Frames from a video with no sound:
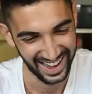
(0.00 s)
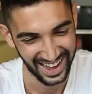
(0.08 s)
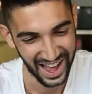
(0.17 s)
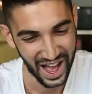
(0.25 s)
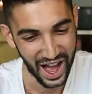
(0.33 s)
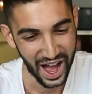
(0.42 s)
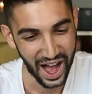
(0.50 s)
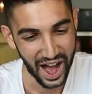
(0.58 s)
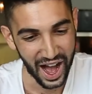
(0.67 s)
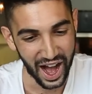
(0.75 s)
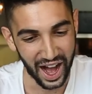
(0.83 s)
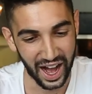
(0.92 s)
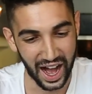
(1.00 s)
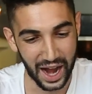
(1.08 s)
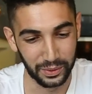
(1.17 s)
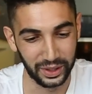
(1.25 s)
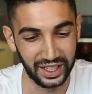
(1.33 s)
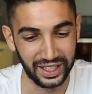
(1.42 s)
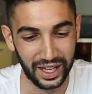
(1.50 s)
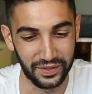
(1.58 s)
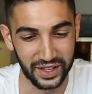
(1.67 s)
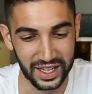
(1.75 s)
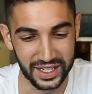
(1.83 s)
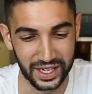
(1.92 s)
Uh, I really love
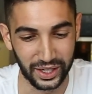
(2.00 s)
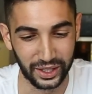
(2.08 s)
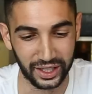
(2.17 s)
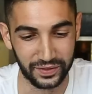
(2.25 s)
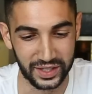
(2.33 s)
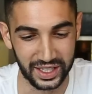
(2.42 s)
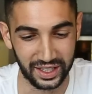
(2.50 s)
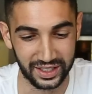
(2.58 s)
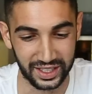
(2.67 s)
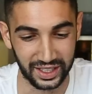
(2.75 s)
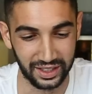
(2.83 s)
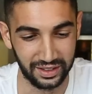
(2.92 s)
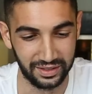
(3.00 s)
the interior of TLT.